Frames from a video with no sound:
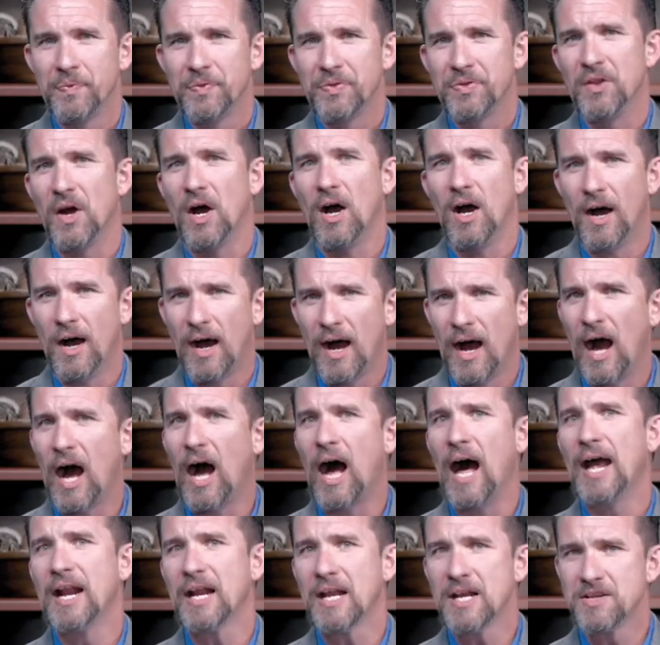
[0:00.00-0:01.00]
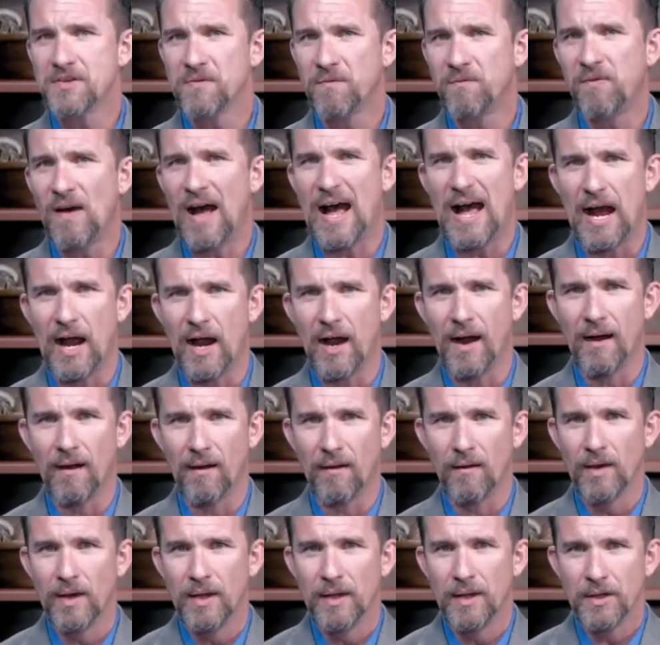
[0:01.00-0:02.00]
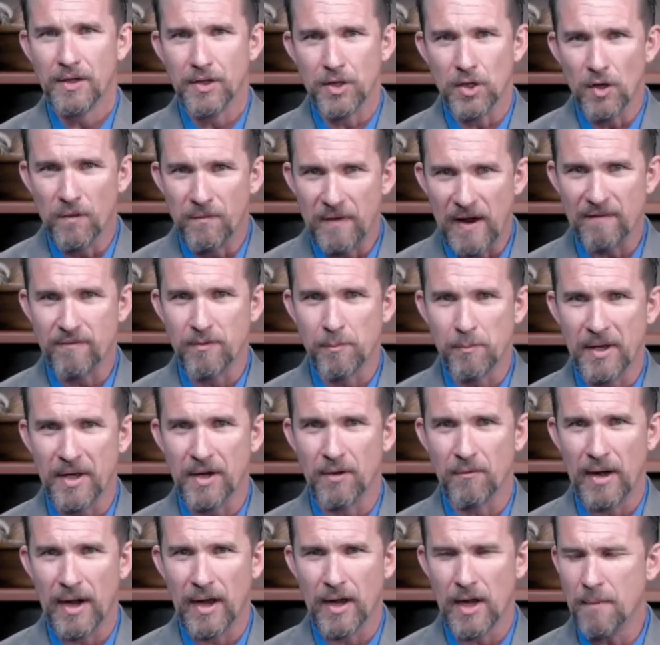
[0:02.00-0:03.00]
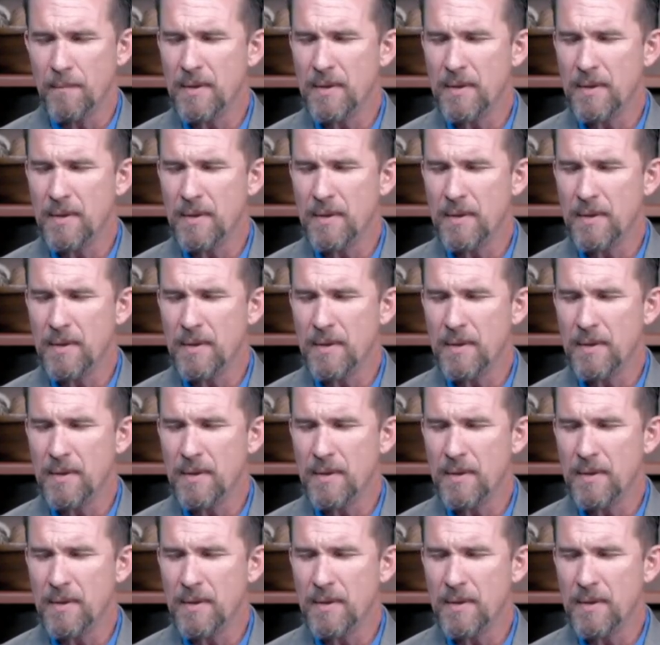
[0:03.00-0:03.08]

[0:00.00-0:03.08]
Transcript: the hottest fire you've ever been around.